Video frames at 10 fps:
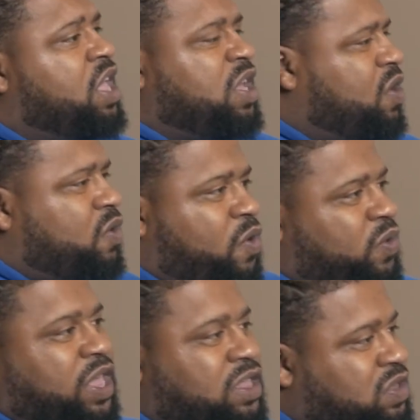
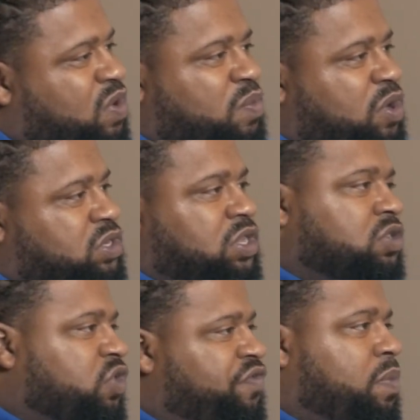don't get so emotionally
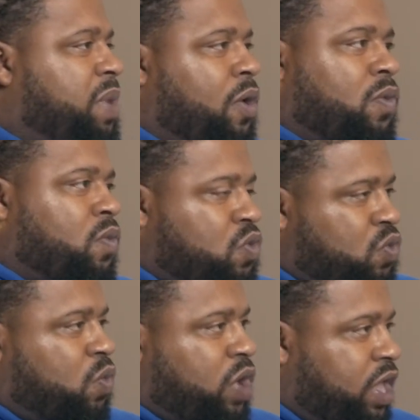driven about
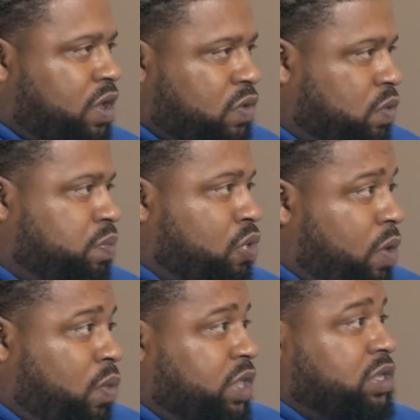who
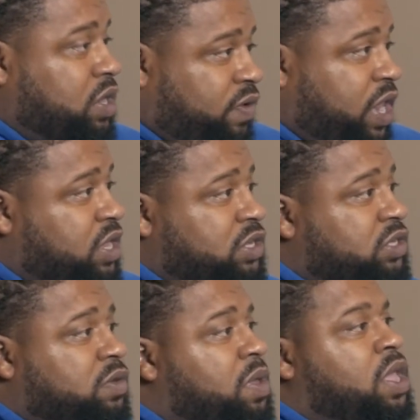brought what to the
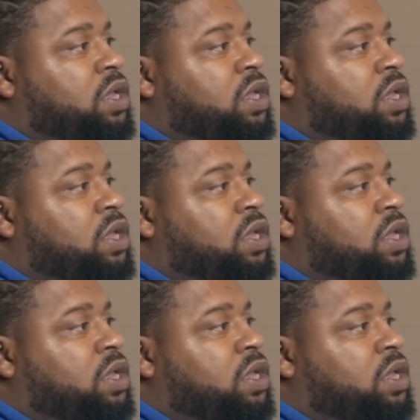relationship.